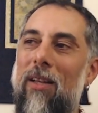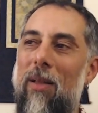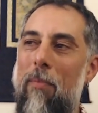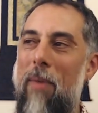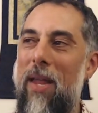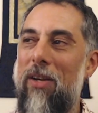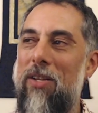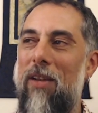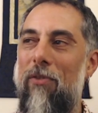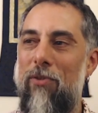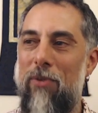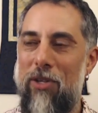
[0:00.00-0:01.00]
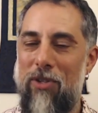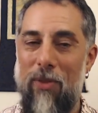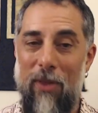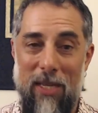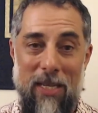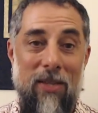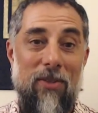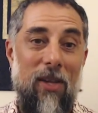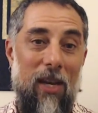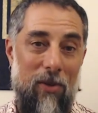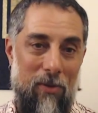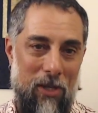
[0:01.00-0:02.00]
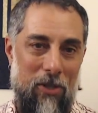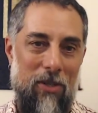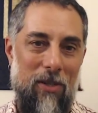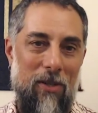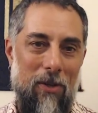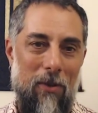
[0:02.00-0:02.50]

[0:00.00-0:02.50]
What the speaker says: meditative tradition, the insight tradition,